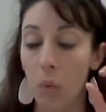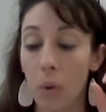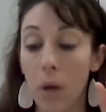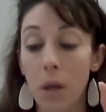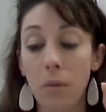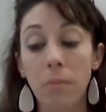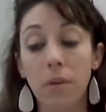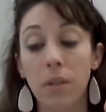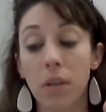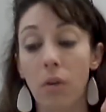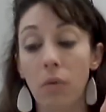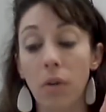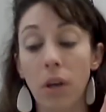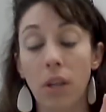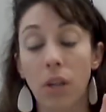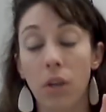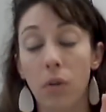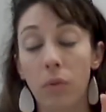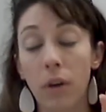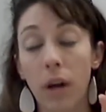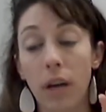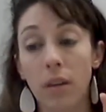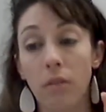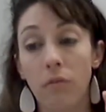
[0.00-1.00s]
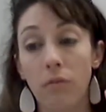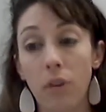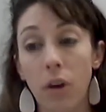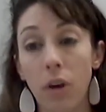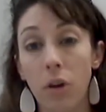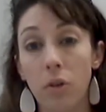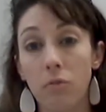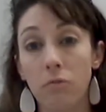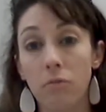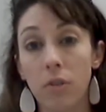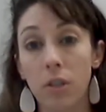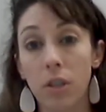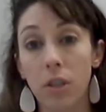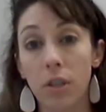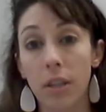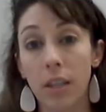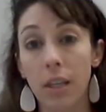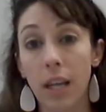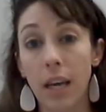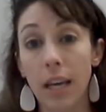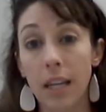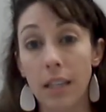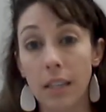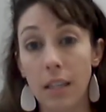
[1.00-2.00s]
Women don't get the right to vote until the
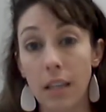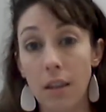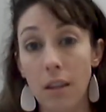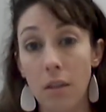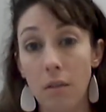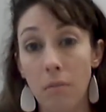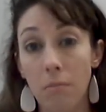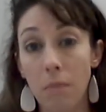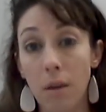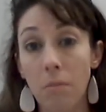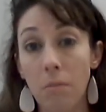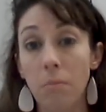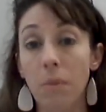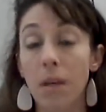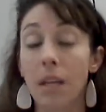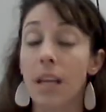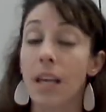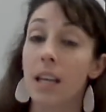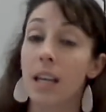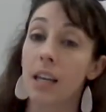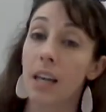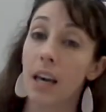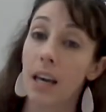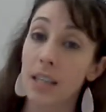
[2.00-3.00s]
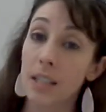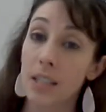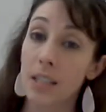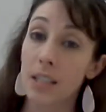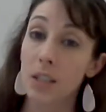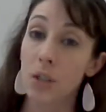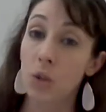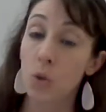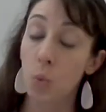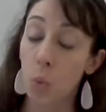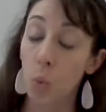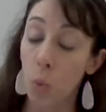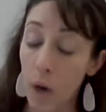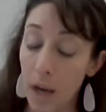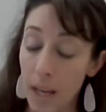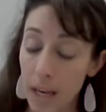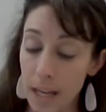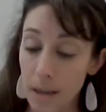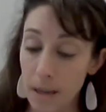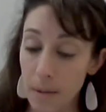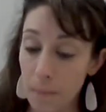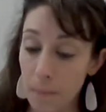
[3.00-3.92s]
19th Amendment in 1920.